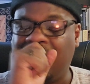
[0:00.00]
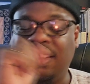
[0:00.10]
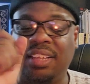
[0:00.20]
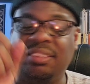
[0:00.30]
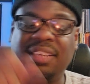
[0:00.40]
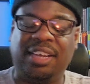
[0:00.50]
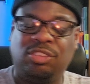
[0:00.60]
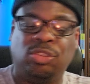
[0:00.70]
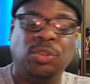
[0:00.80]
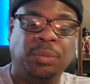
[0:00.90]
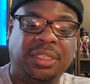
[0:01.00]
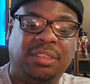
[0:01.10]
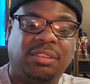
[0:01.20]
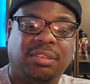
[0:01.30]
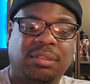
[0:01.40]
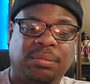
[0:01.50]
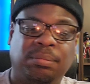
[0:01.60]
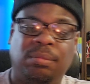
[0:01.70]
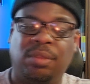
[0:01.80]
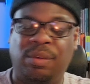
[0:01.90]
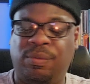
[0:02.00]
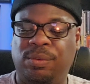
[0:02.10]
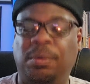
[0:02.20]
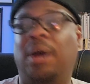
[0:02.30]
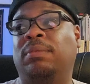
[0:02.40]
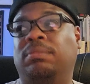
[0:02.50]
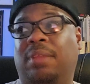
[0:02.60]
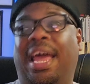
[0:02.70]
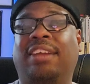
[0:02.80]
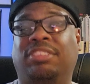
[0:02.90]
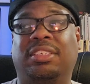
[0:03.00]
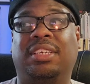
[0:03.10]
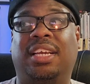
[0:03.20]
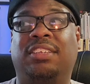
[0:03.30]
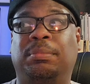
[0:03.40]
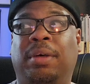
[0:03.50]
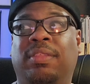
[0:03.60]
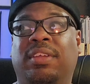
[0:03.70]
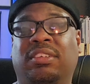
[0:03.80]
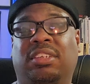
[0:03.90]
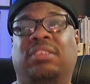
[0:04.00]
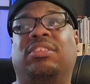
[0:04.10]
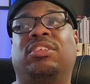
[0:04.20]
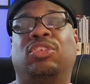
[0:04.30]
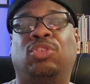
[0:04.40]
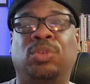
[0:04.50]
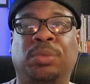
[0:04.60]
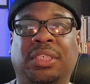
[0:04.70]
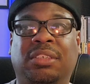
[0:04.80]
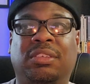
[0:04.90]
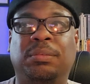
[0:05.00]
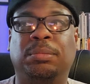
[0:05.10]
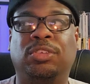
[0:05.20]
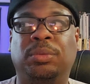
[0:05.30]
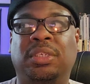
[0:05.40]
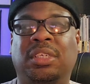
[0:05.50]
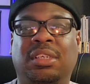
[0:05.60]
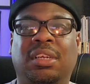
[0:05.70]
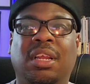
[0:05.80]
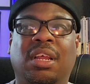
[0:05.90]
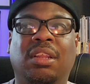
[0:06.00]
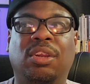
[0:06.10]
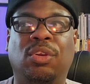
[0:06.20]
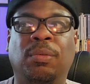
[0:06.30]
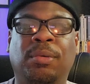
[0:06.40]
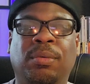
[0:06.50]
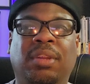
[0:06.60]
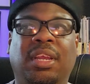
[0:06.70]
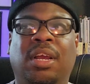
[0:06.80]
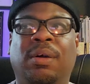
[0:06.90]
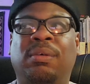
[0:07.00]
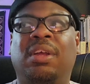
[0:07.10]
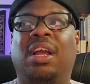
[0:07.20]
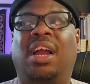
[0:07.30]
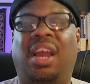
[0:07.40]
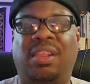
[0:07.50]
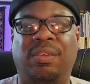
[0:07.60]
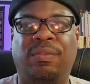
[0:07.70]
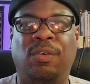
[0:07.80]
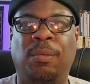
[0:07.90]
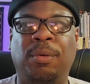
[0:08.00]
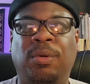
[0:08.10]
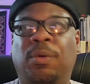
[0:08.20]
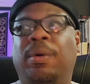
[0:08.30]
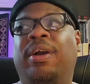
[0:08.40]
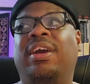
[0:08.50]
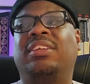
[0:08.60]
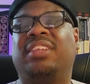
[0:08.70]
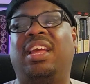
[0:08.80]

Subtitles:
this next 2 weeks, well, actually the next month, because it's the 2 weeks between the new moon Leo and the full moon Aquarius,